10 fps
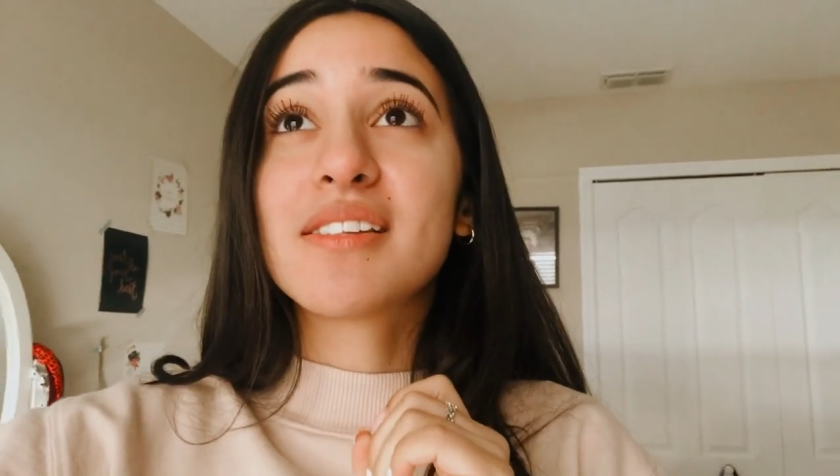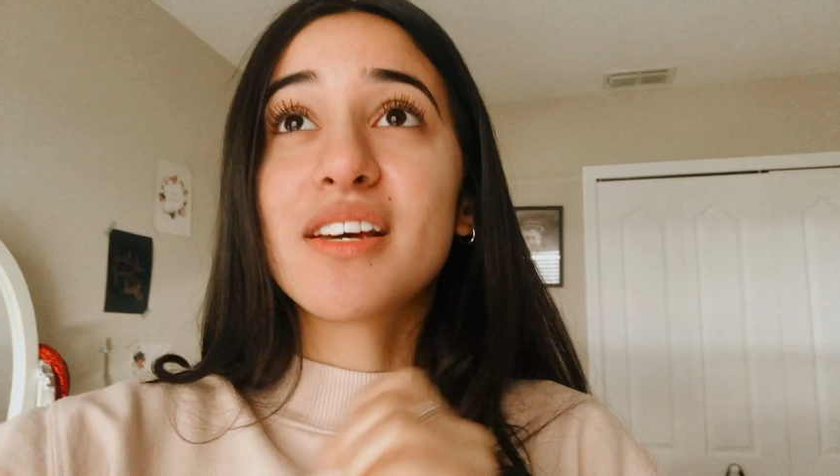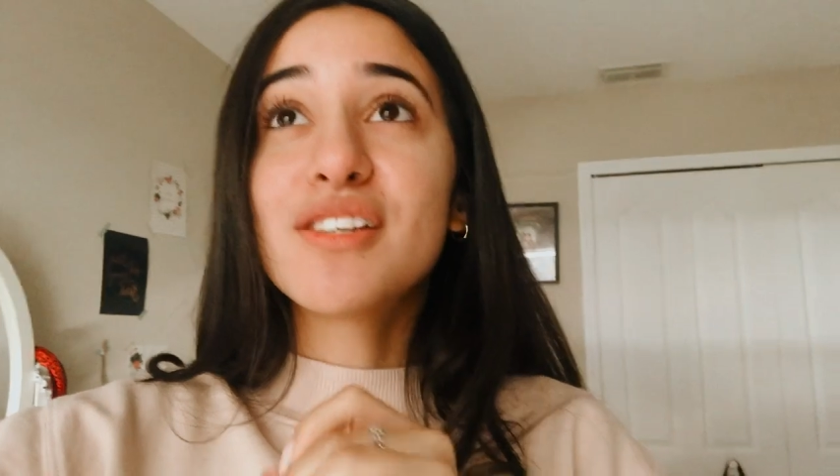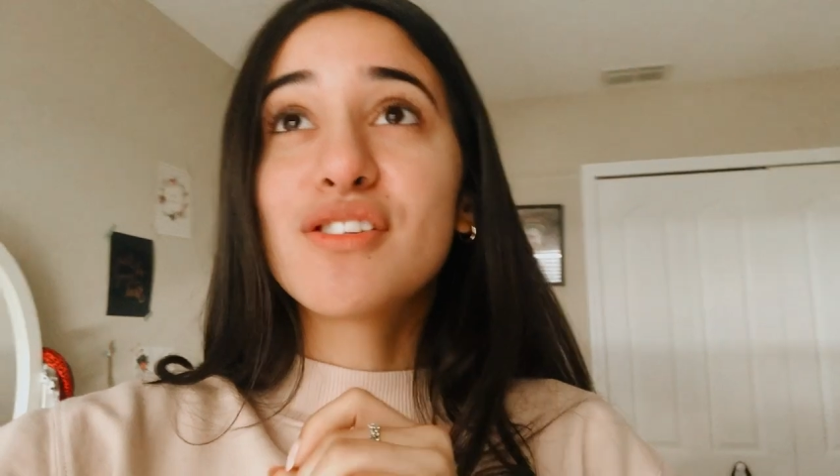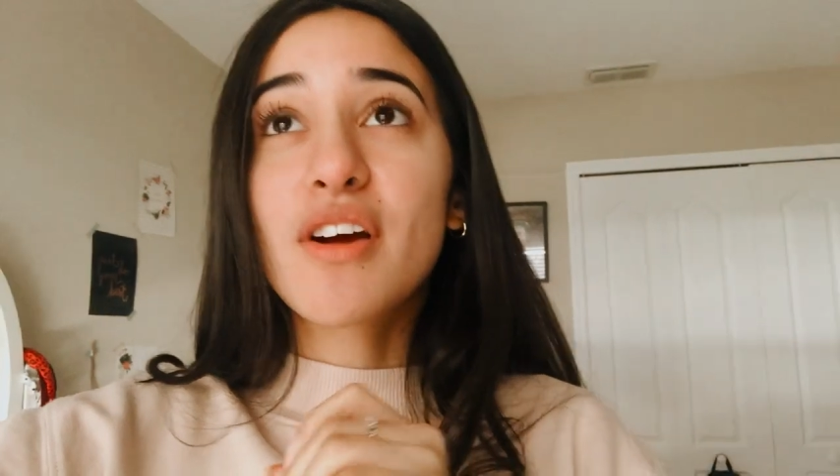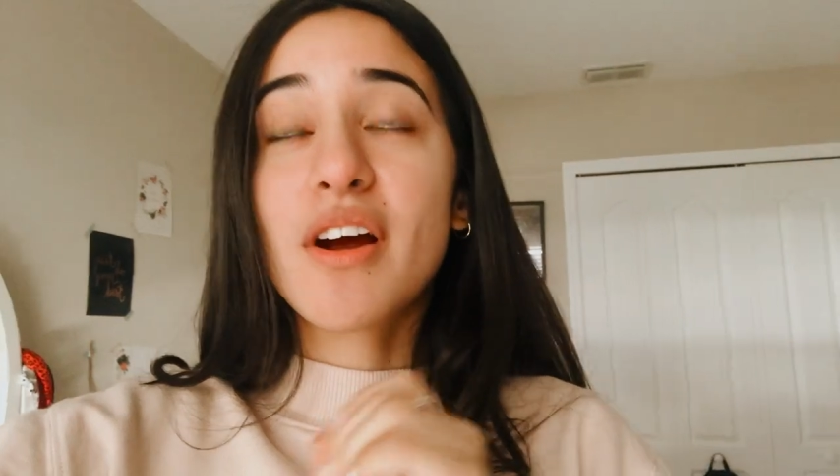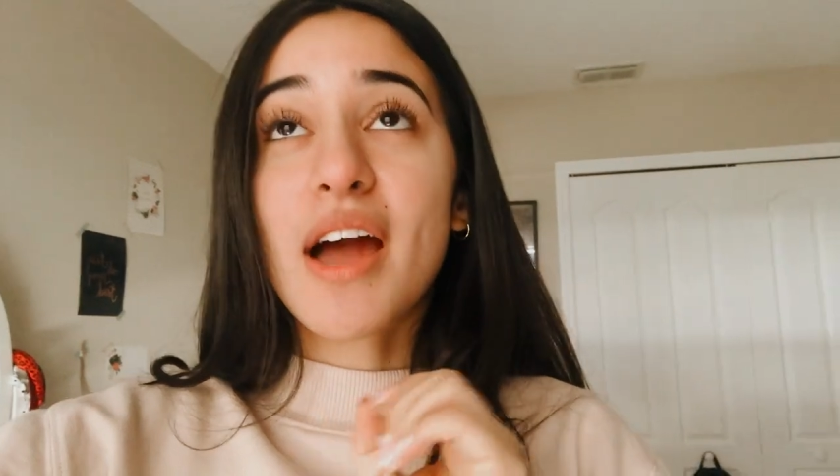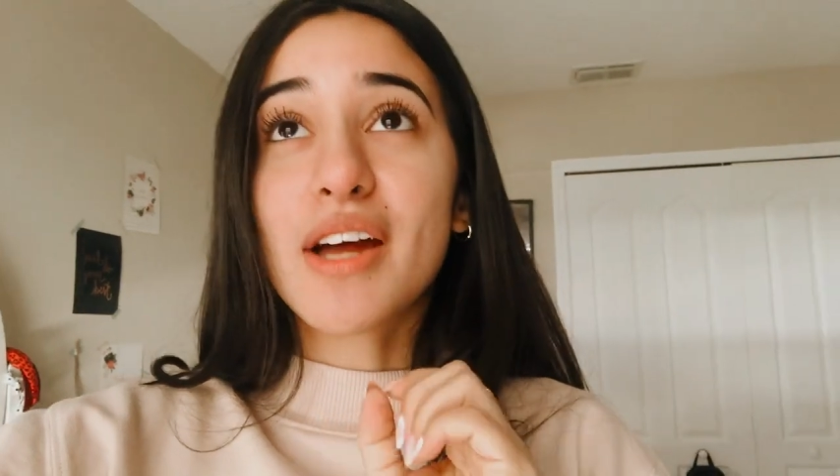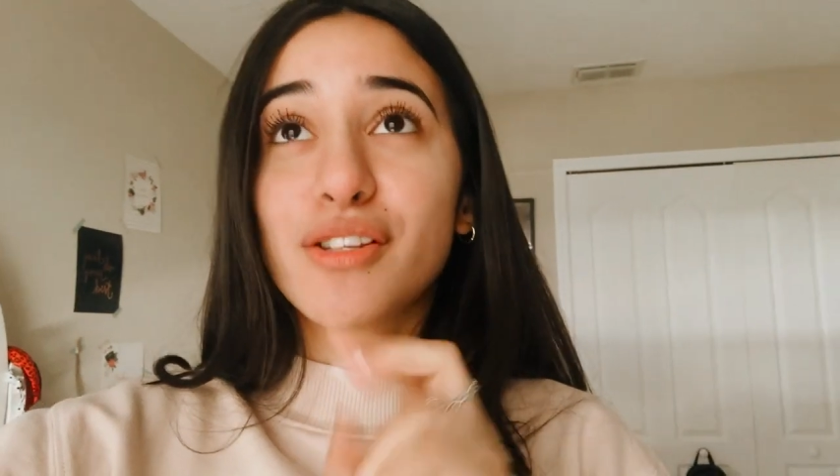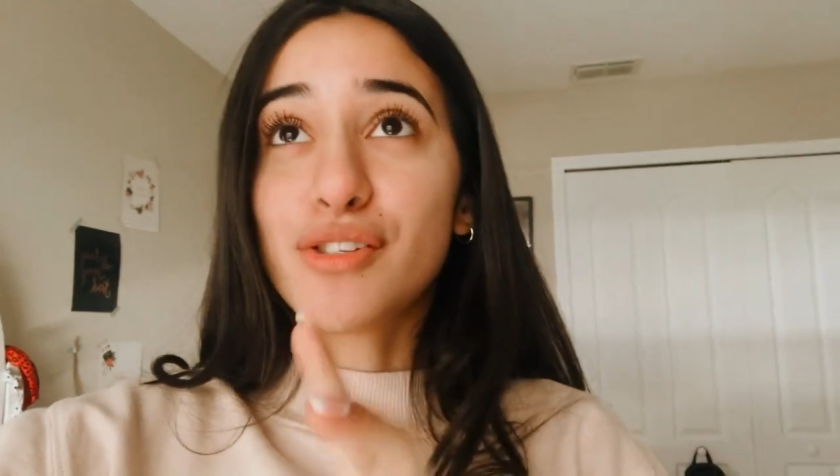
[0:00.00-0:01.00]
does start
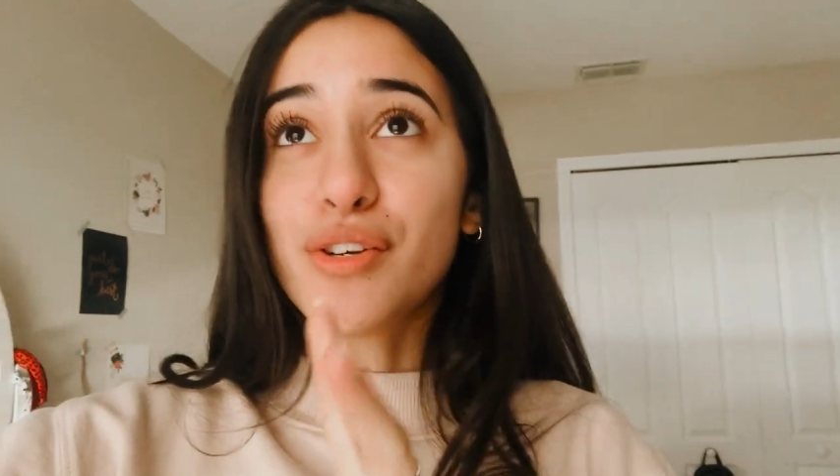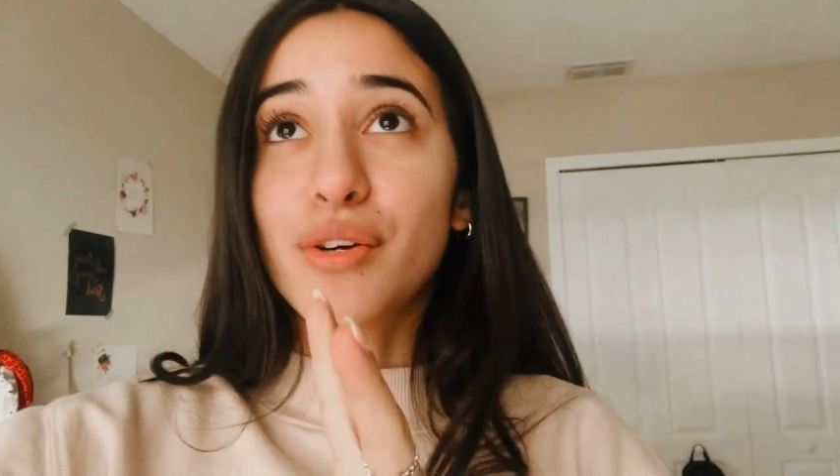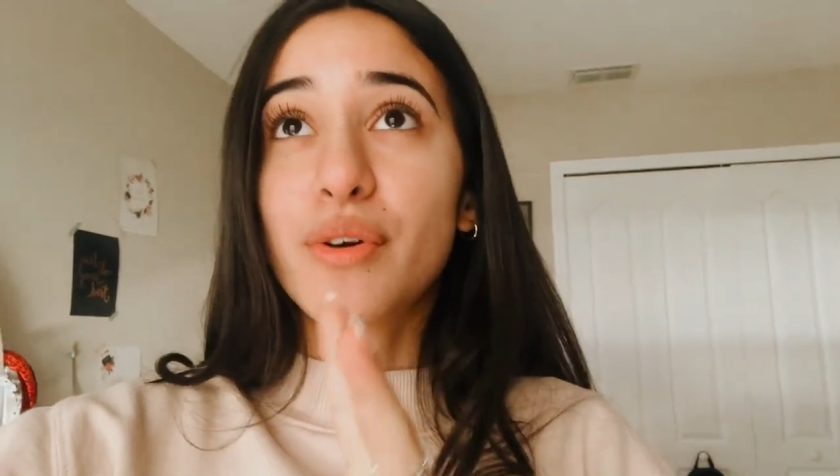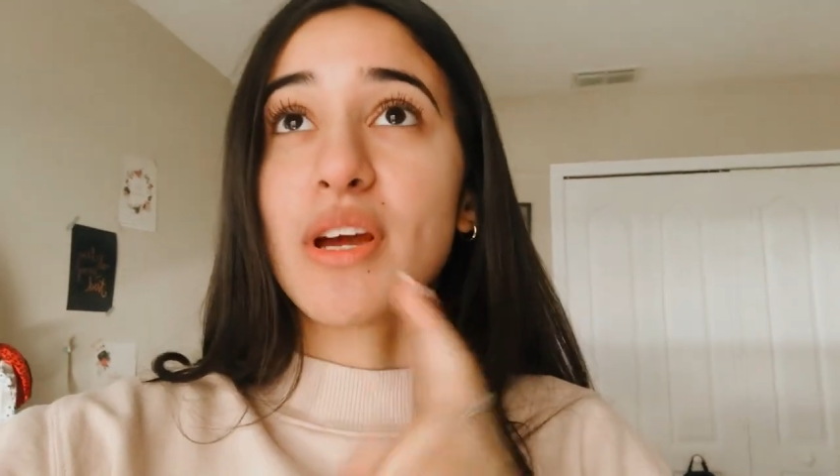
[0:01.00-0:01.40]
at 2,